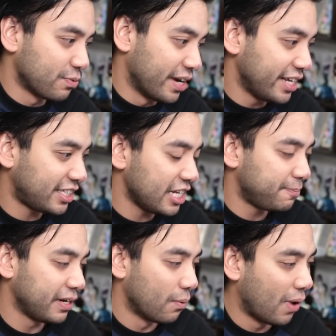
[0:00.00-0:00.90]
It's
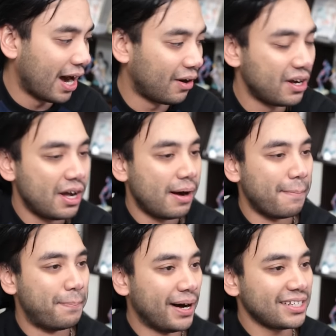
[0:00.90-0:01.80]
been a while.
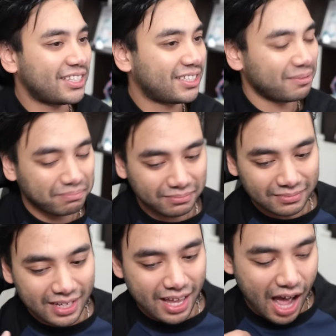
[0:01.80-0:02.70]
But,
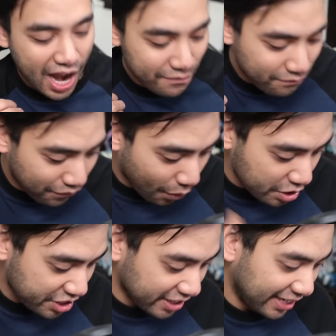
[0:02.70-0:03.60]

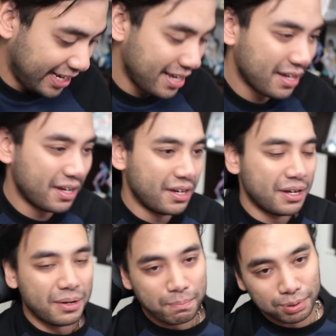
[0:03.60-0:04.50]
unfortunately,
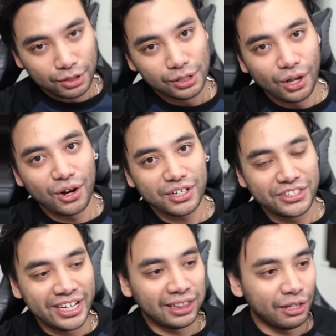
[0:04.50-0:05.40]
Blue Lock
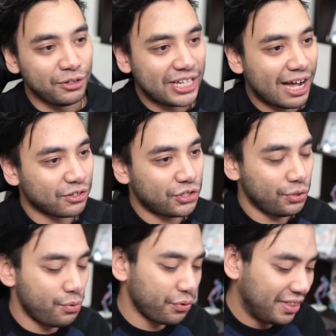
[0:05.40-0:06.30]
did lose out
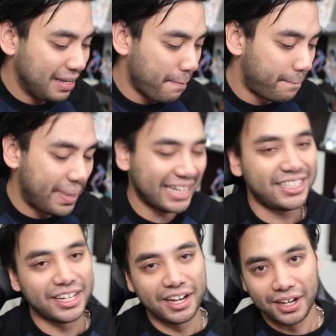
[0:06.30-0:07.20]
to the
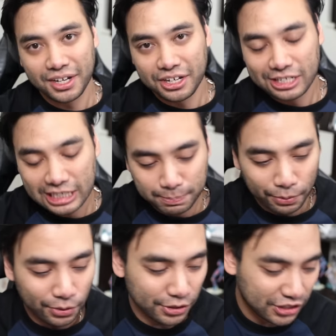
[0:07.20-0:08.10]
better
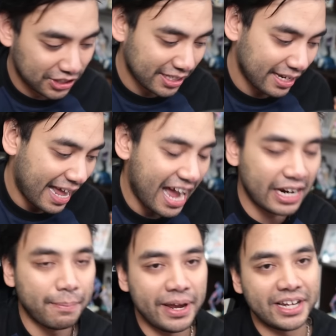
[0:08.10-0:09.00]
sports
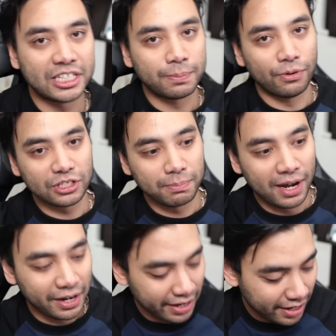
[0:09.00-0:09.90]
anime and sports
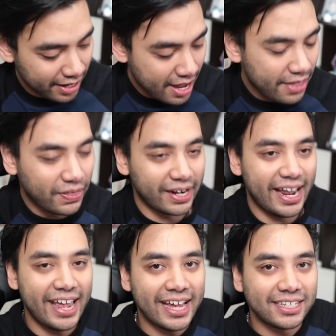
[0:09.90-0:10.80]
manga that
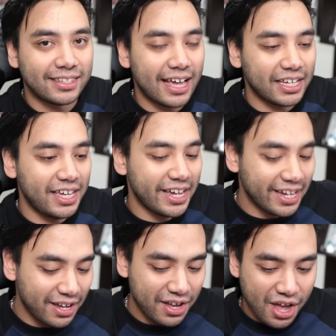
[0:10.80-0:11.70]
aired that
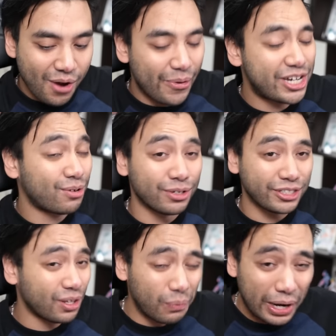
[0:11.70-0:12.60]
year, which was
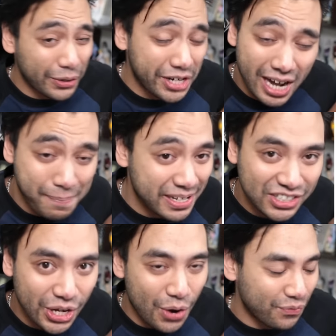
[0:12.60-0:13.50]
the World Cup
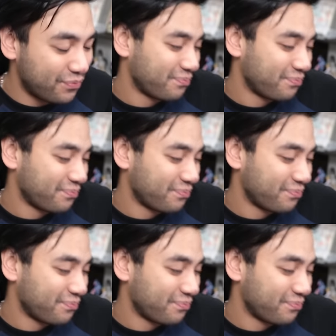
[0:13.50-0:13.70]
itself.